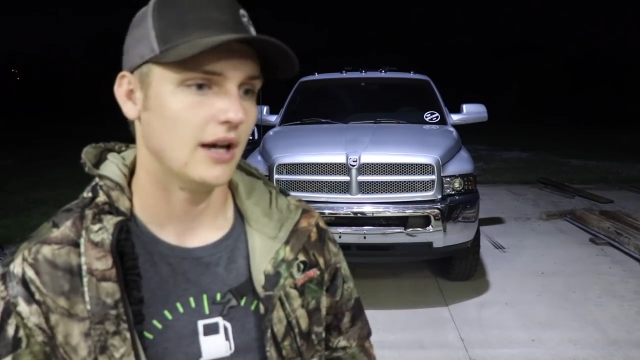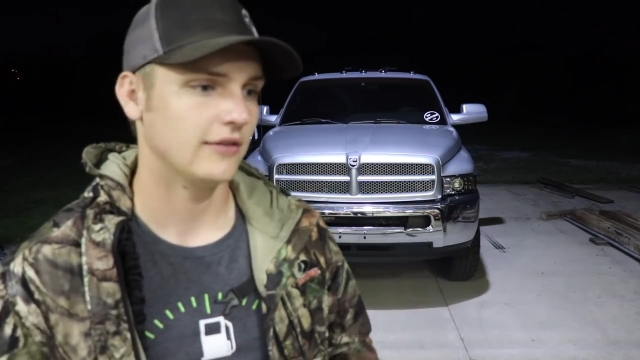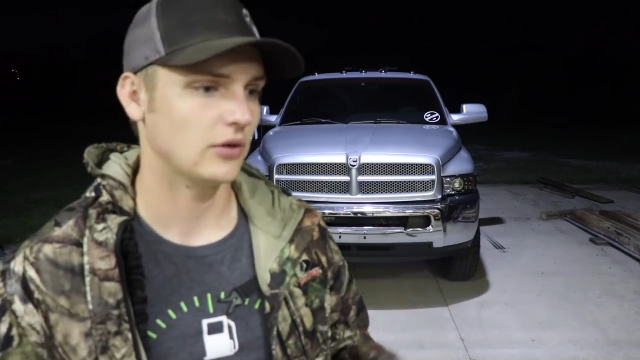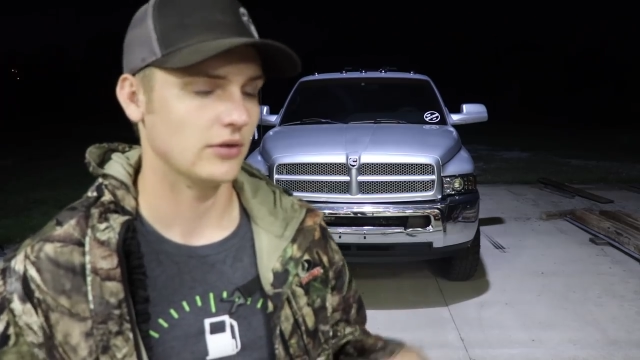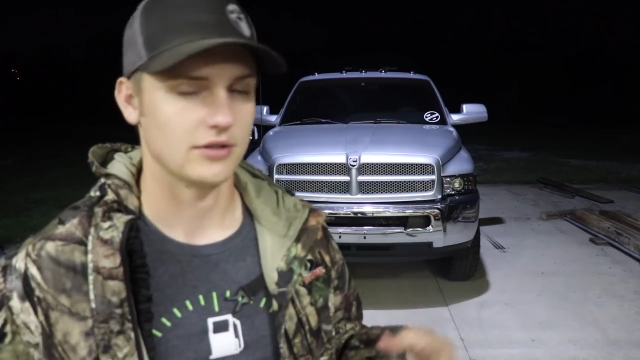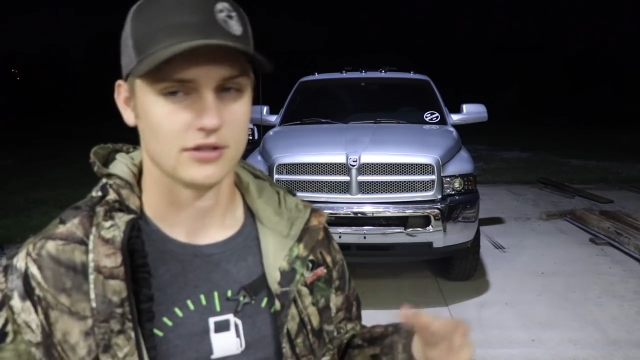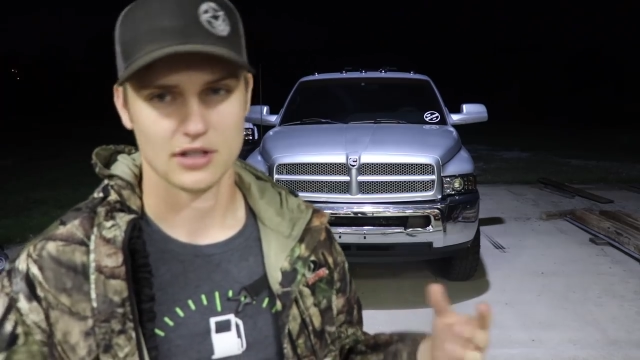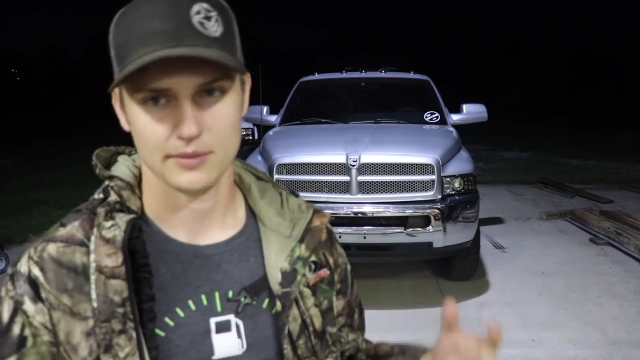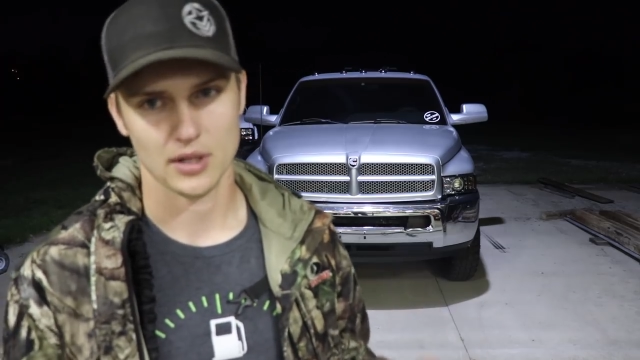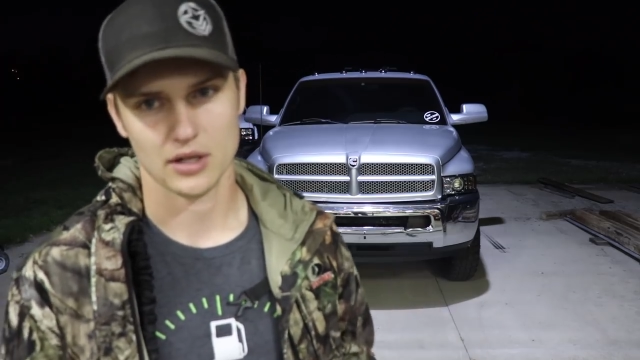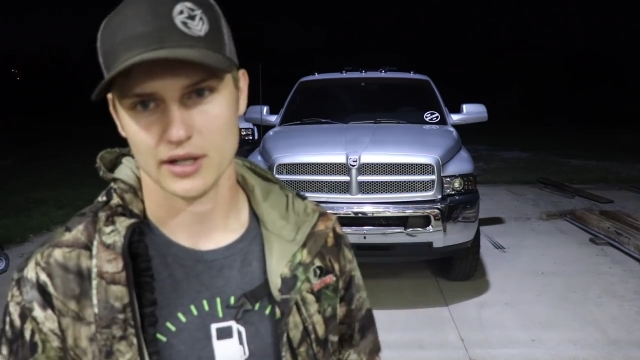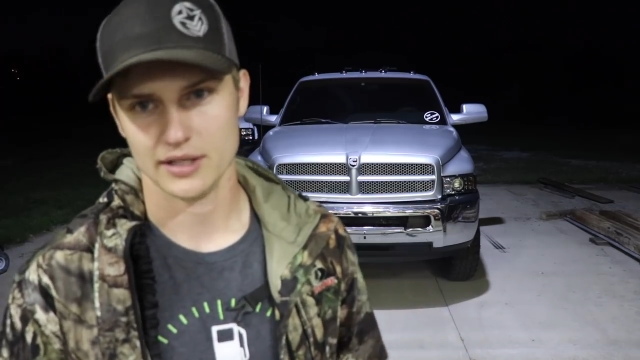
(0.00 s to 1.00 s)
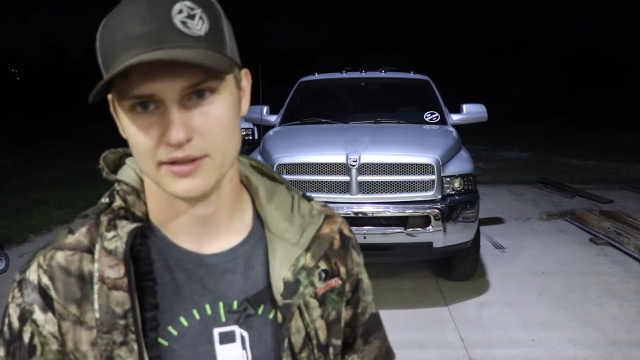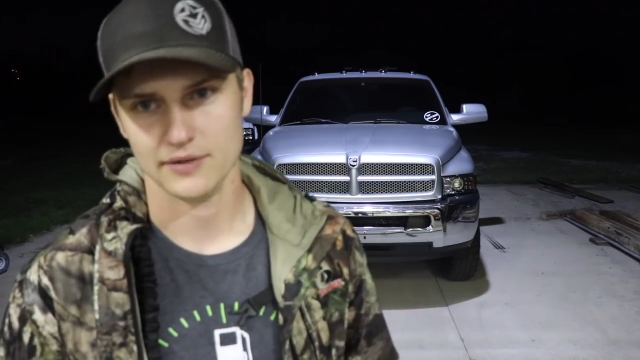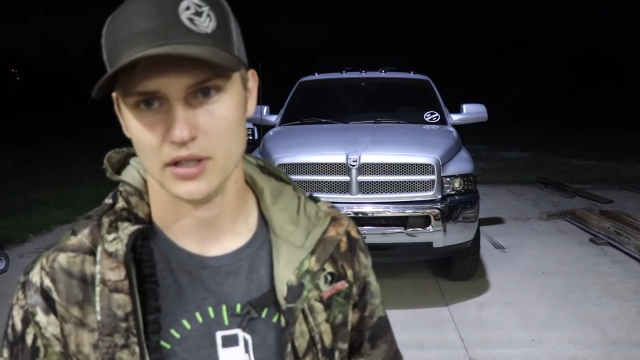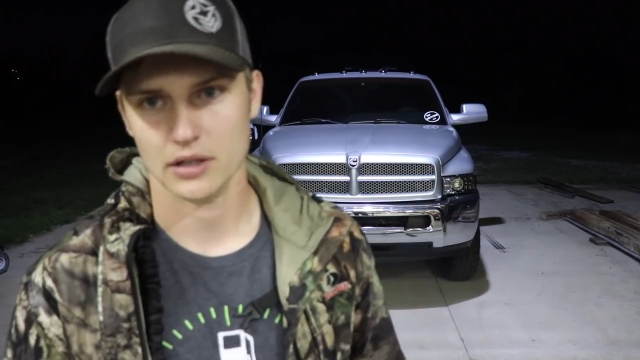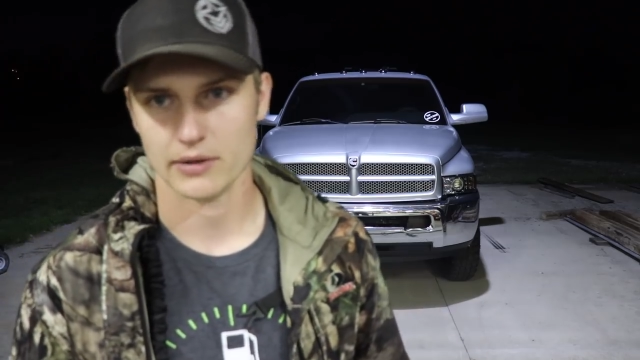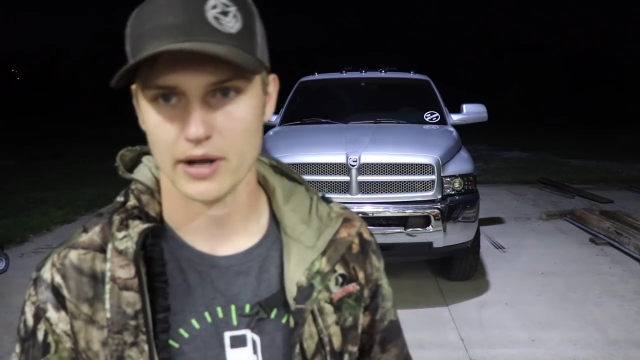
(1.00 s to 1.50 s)
of course, there's going to be all kinds of
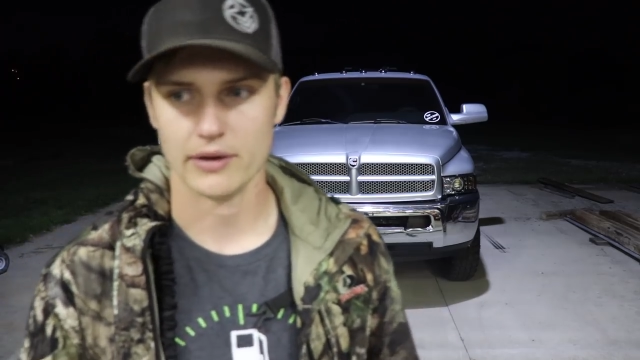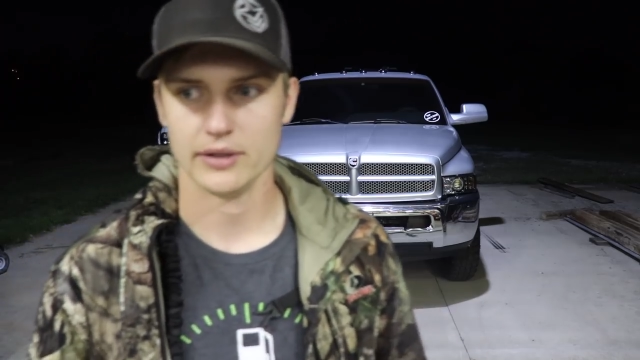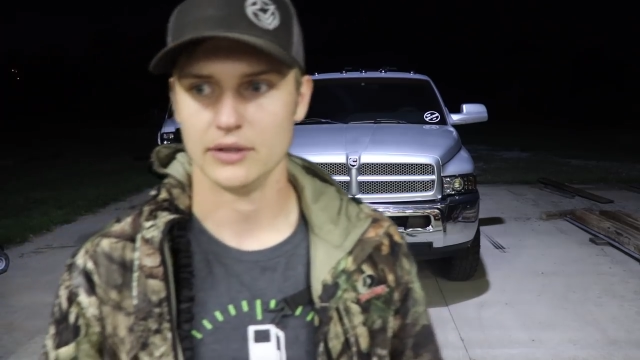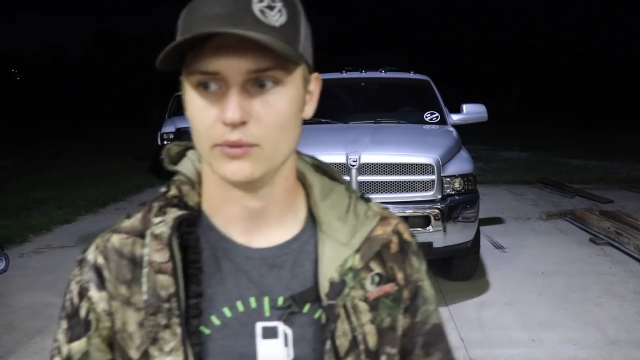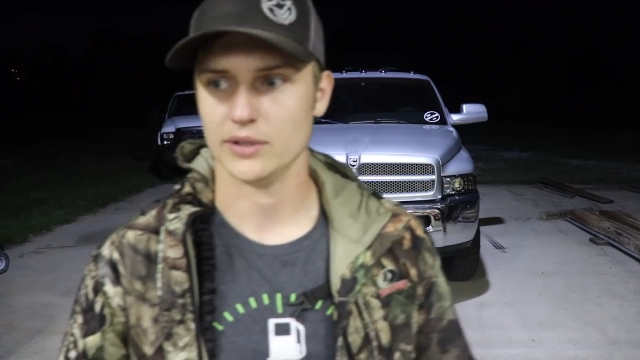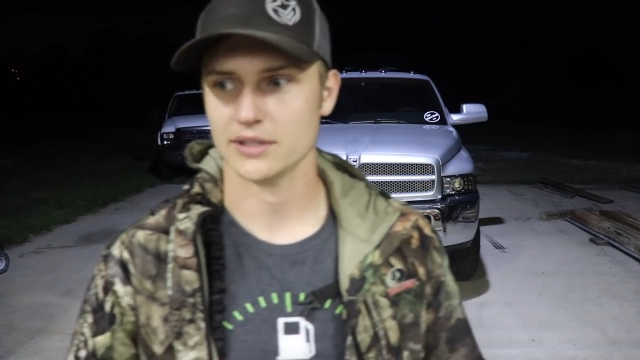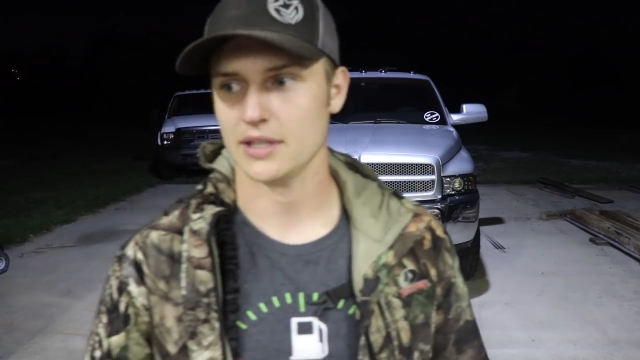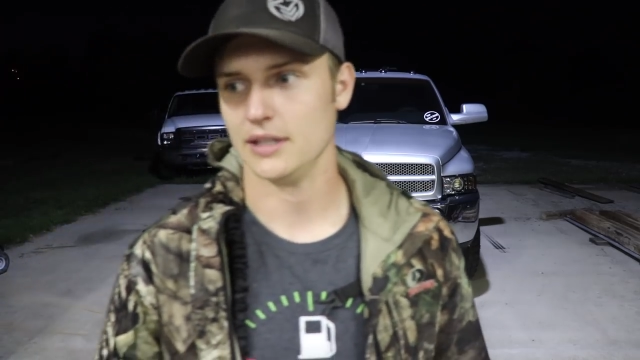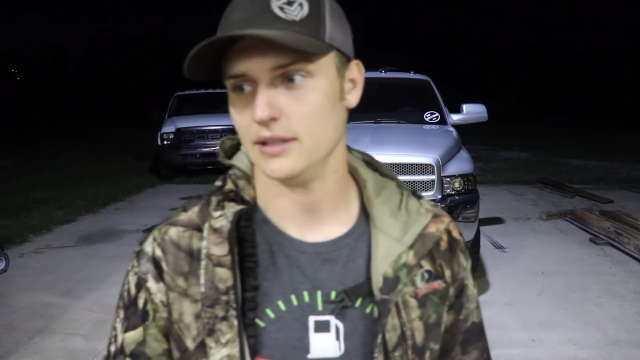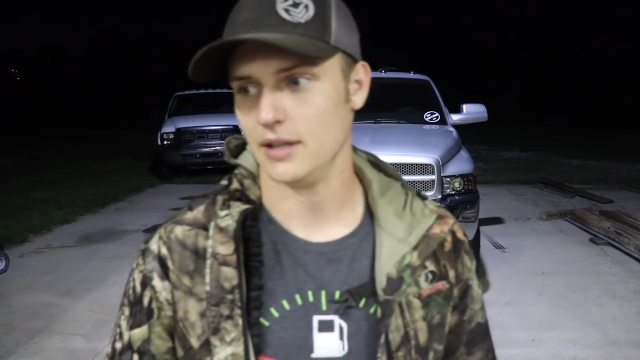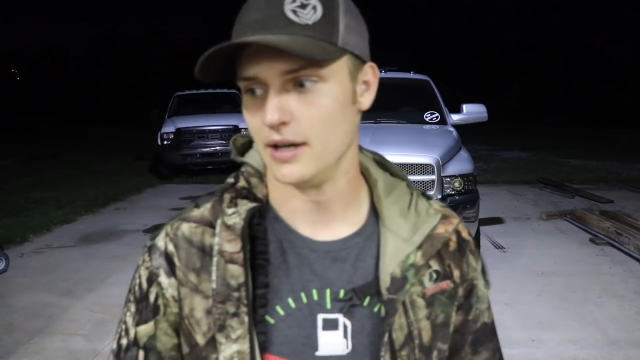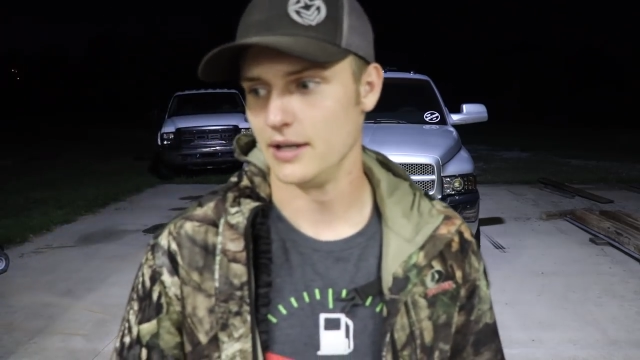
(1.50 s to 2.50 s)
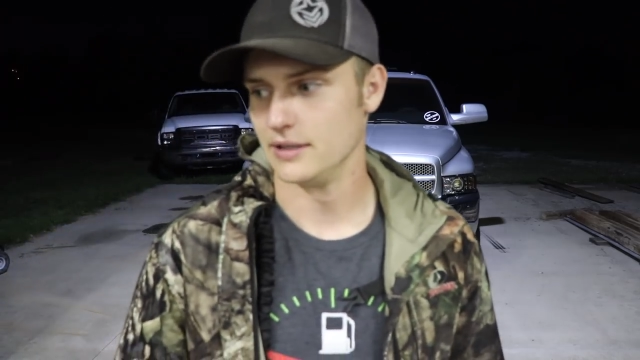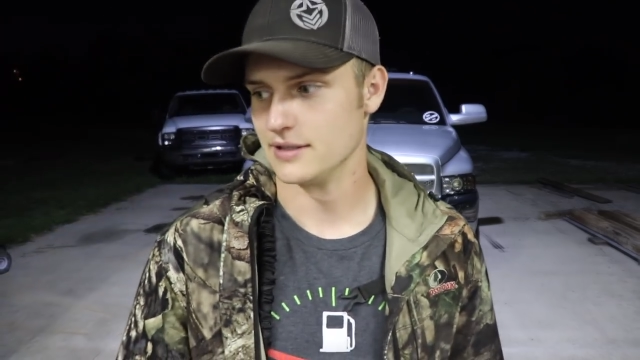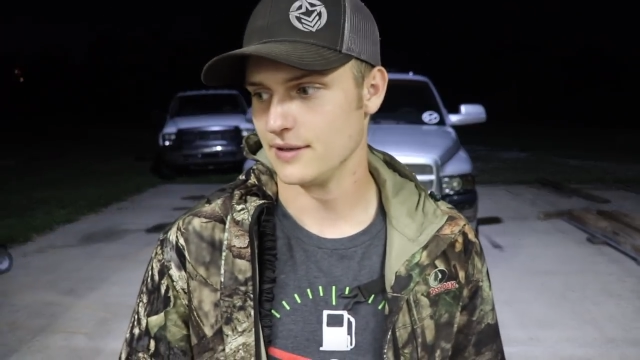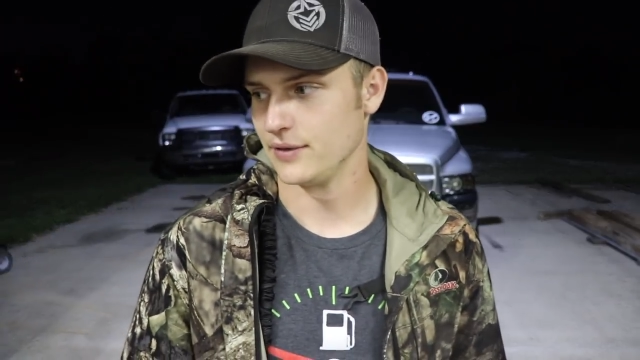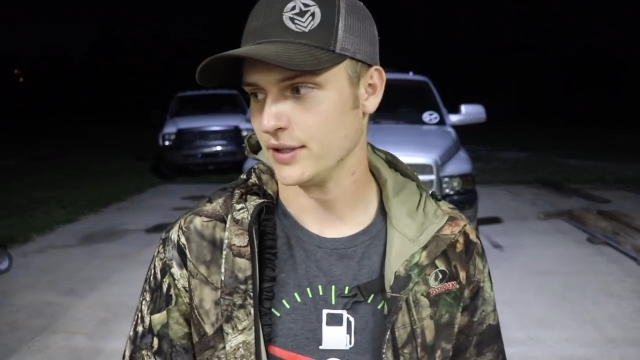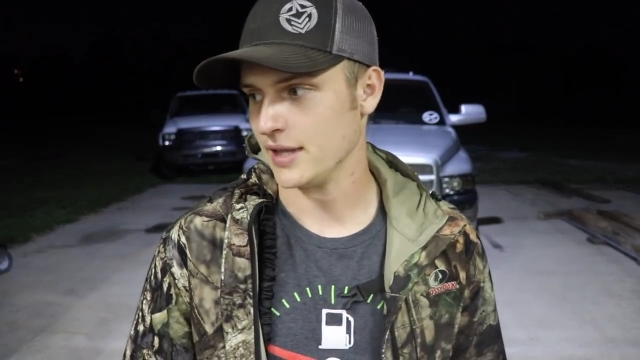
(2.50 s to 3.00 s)
video around it and what's getting done and
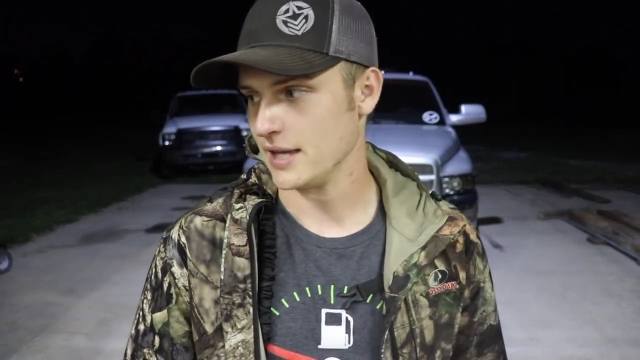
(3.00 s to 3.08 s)
stuff like